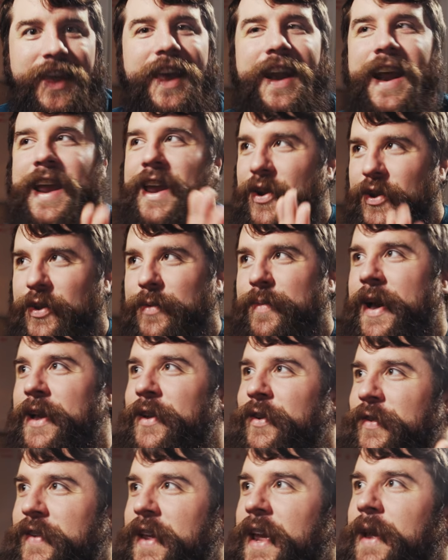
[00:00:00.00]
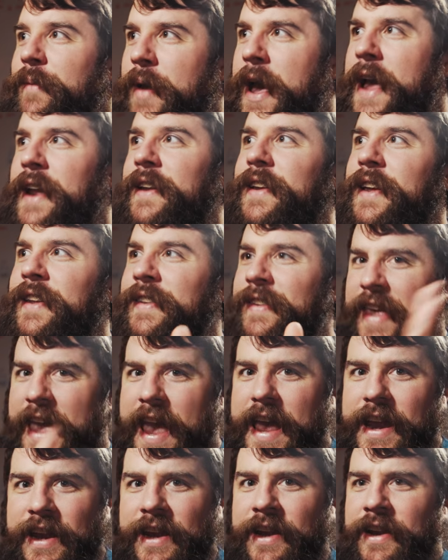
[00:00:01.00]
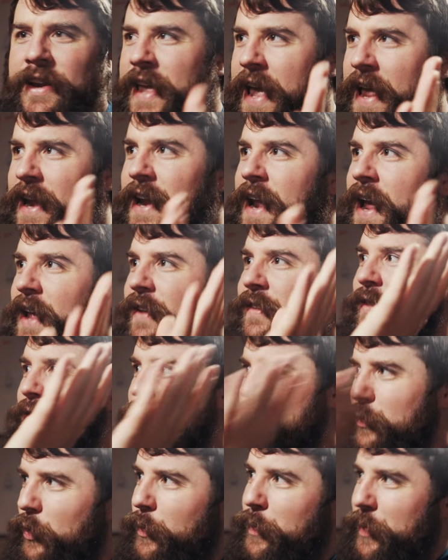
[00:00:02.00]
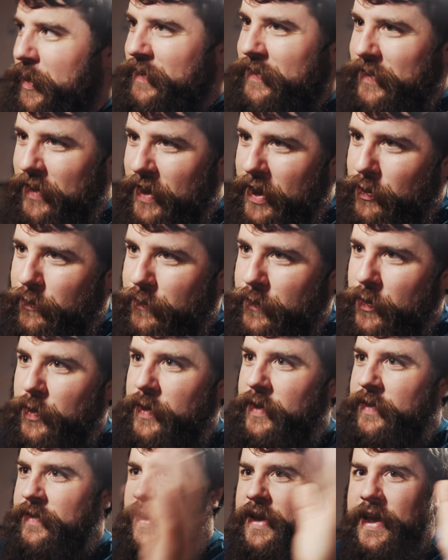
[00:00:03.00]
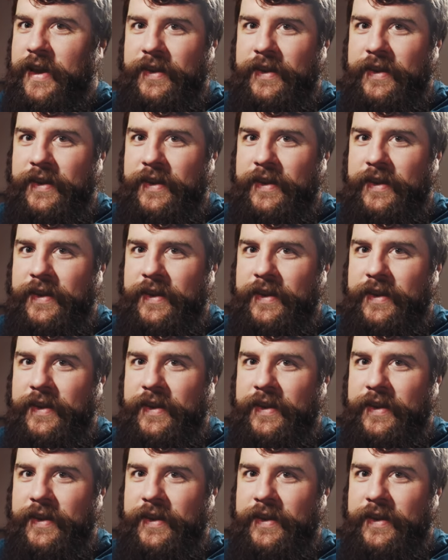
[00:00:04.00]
And I hear you, Matt. You're saying, Matt, it's Canon. Canon has the dual pixel autofocus.